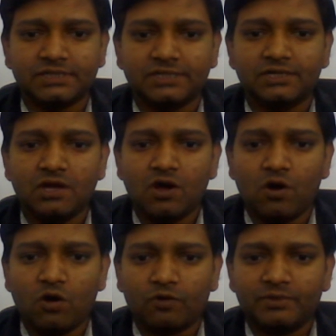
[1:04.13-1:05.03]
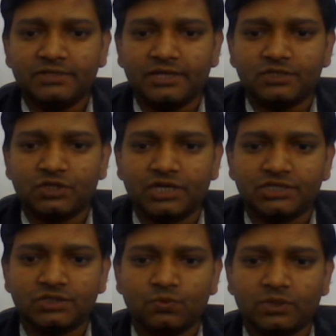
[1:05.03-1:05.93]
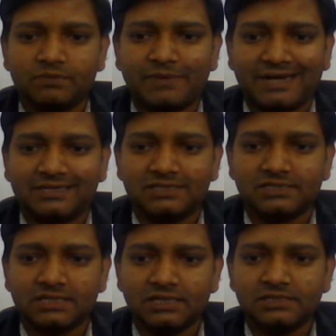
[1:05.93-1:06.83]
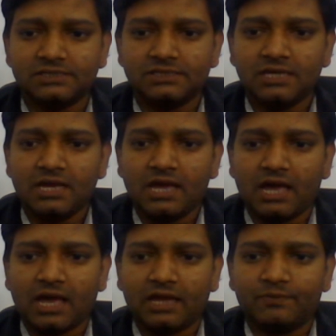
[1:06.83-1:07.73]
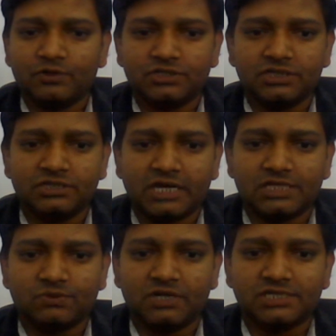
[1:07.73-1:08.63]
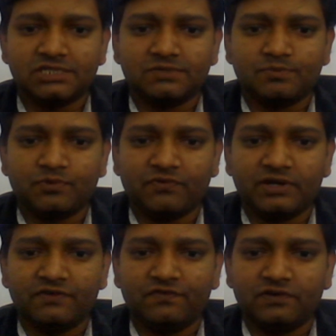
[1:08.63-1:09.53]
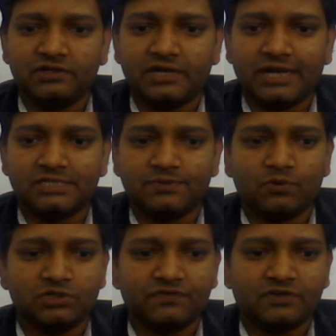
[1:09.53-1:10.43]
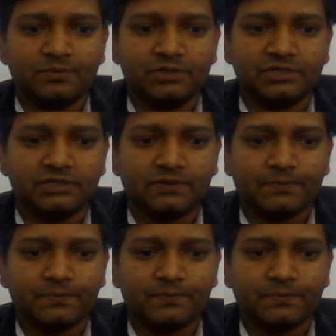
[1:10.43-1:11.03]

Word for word: and augment their education with practical skills and project as well as provide a fun and supportive community.